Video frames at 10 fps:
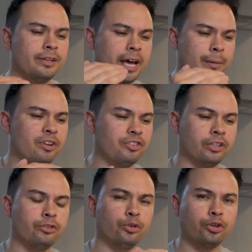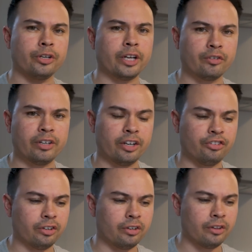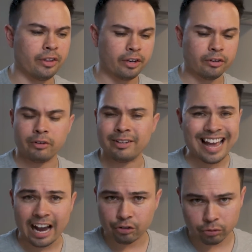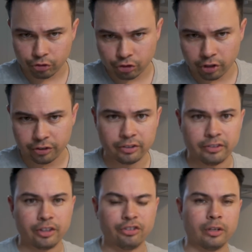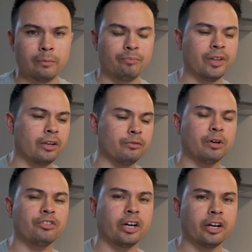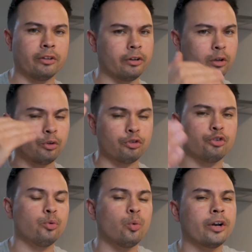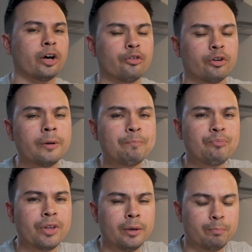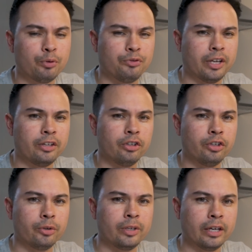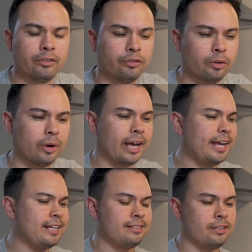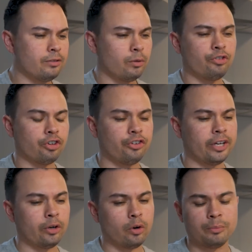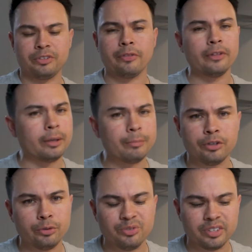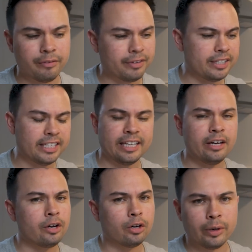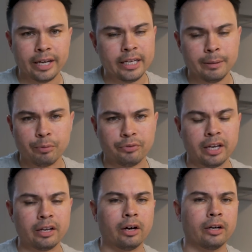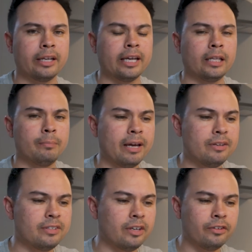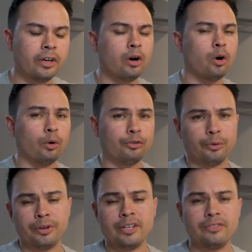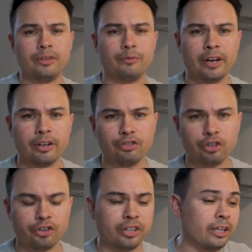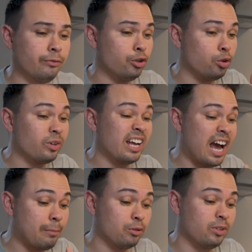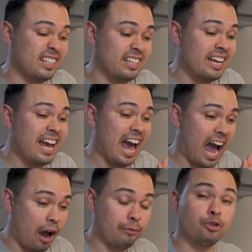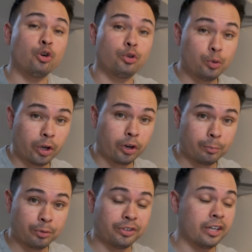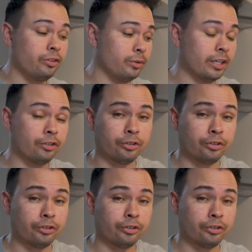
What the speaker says: damaging to your degradation than the actual charging session. And it's much higher the closer to 100% you get. So AC slow charging at home, set the limit to 70 or 80% on a daily basis. Also DC fast charging, if you don't absolutely have to go to 100% to get